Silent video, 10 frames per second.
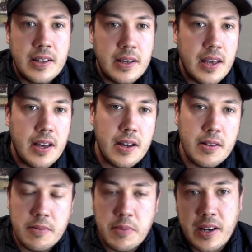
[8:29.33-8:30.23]

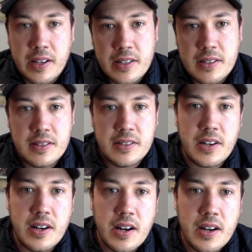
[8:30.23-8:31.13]
The markets
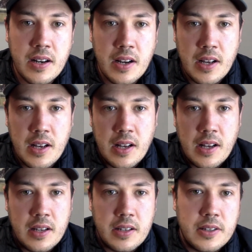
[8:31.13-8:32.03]
are,
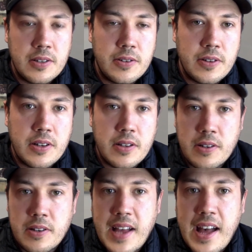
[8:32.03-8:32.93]
they're
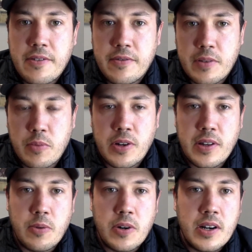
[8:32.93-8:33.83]
down from where they
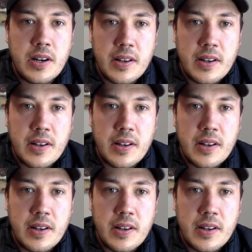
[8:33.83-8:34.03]
were